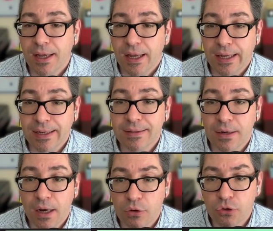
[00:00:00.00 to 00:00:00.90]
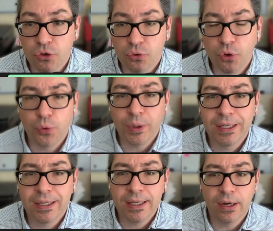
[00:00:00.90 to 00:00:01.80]
and it allows to
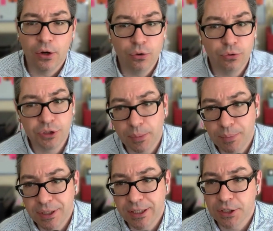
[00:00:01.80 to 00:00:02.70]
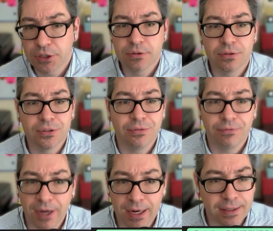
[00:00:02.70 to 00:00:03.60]
quickly launch applications,
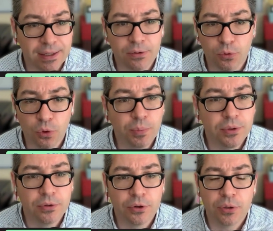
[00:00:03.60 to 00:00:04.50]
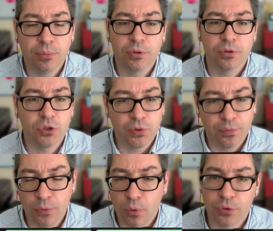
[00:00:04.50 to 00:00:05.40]
find and open documents,
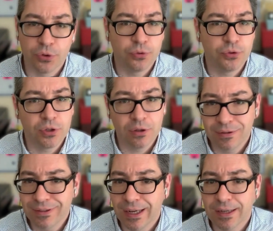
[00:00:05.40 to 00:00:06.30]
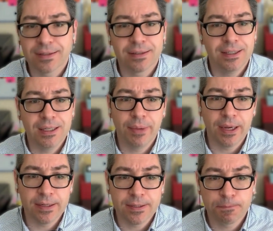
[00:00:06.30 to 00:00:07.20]
folders, contacts,
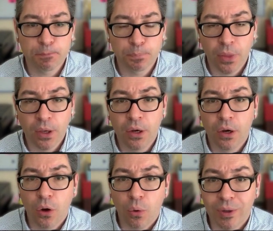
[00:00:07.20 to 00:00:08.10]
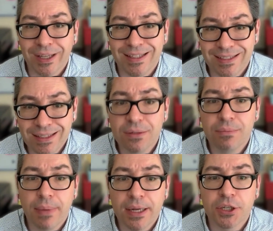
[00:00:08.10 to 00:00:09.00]
emails. What I didn't
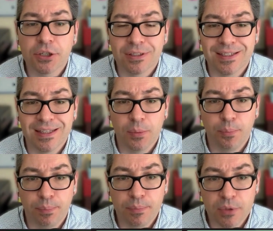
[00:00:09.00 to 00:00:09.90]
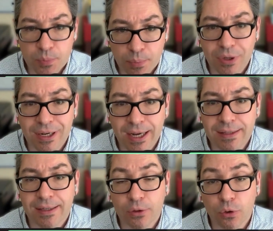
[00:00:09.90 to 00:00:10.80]
mention is that Spotlight
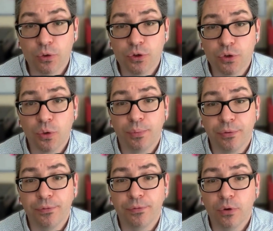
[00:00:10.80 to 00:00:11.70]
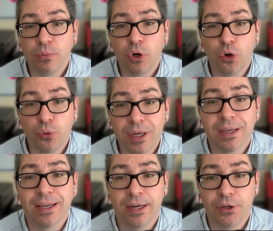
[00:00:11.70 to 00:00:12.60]
can also perform quick
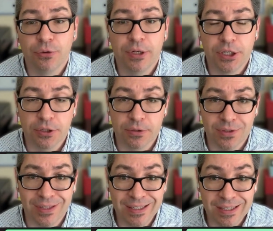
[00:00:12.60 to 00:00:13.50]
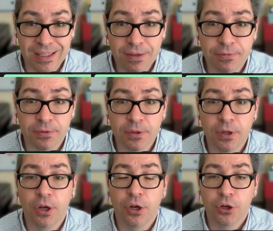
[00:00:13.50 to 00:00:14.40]
calculations and even
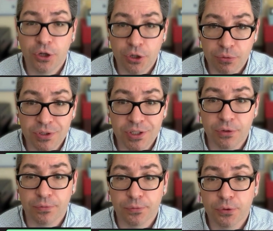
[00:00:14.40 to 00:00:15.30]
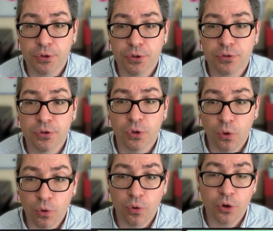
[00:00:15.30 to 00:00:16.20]
currency conversions
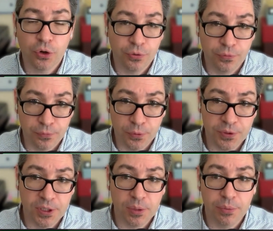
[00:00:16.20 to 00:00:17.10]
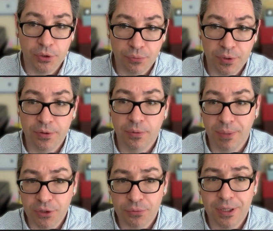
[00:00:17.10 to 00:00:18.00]
or converting between the
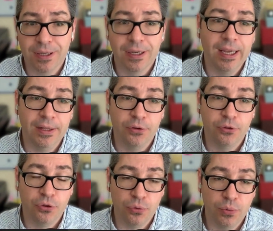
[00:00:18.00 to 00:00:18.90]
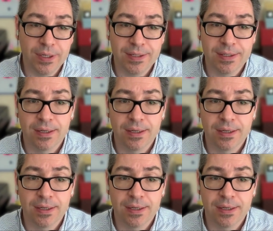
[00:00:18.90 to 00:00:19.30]
metric and the US